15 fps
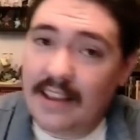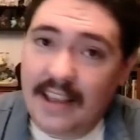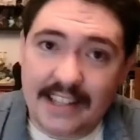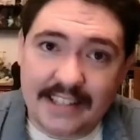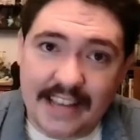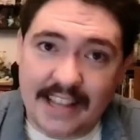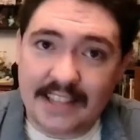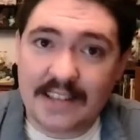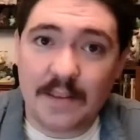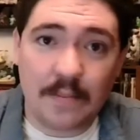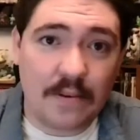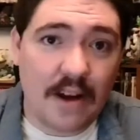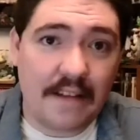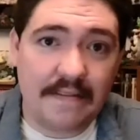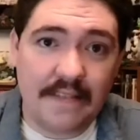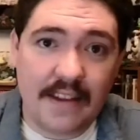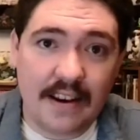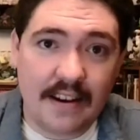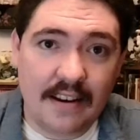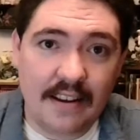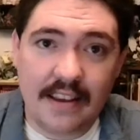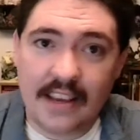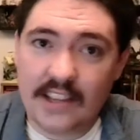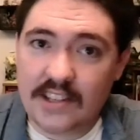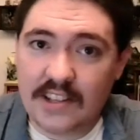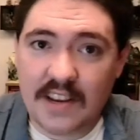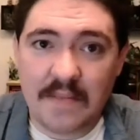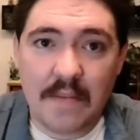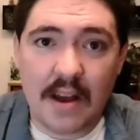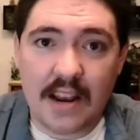It's instant profit,
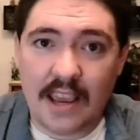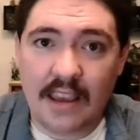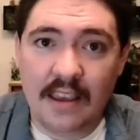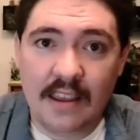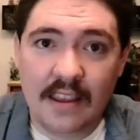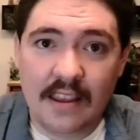instant money.